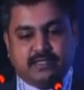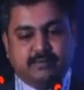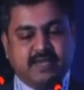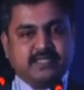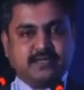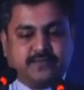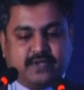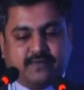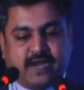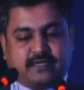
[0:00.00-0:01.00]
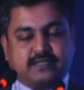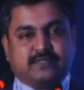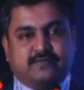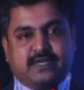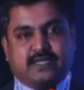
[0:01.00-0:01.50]
The major fear
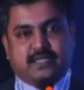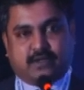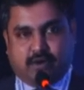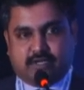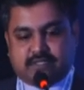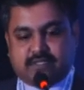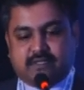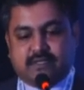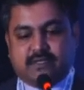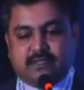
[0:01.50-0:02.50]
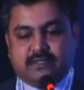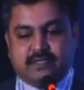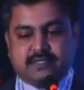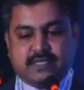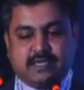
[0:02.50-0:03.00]
factors were the cost.
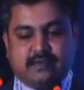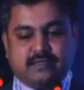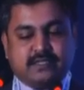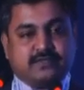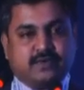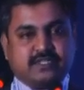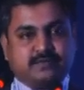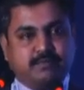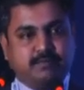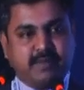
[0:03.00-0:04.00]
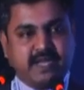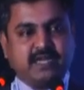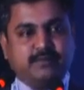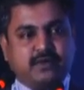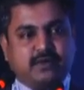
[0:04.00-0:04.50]
This was
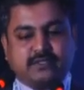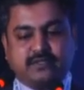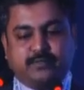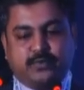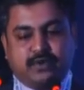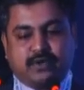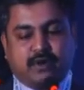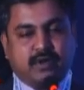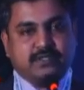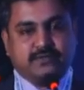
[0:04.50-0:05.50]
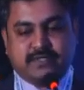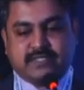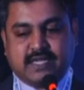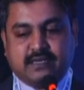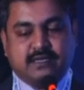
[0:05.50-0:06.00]
mainly because of the poor knowledge of the
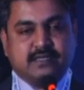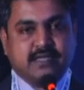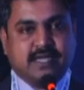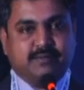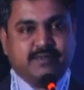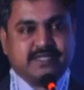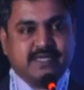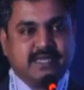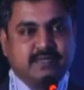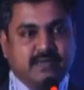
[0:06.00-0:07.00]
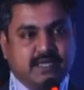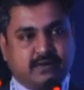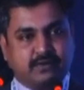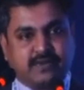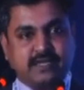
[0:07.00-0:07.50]
standards and misleading by a
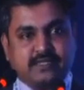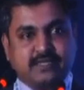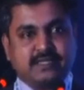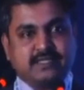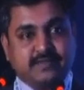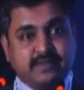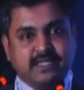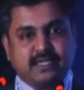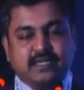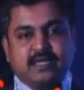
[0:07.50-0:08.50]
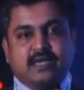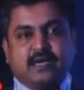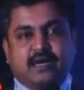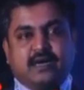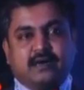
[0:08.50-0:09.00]
lot of consultants, even the
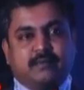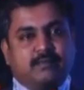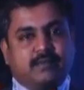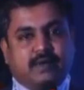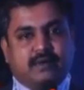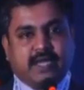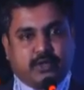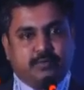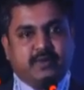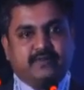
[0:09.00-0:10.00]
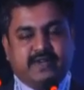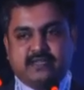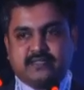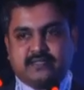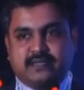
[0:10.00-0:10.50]
equipment
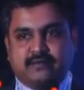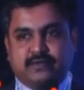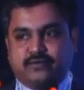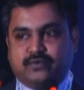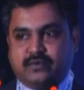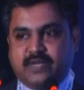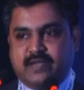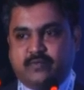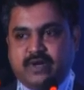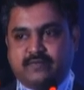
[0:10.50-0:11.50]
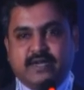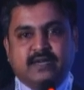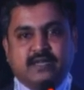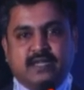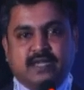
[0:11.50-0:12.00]
vendors. You name one
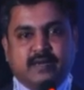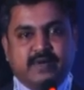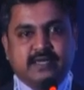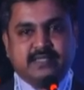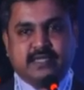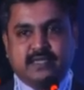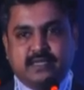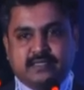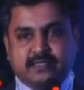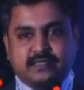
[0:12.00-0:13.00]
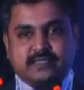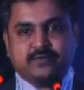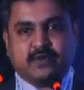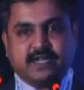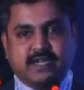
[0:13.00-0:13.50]
vendor, he'll come and say, so this is
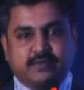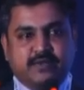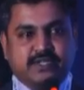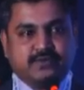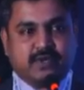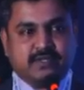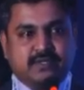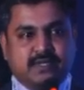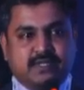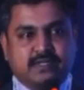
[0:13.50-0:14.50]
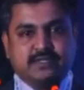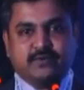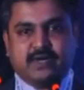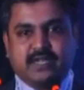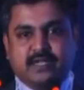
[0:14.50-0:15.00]
what NABH wants. This is
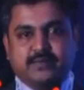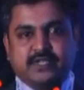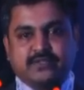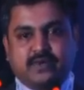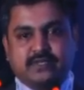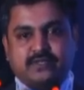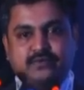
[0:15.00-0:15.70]
what NABH wants.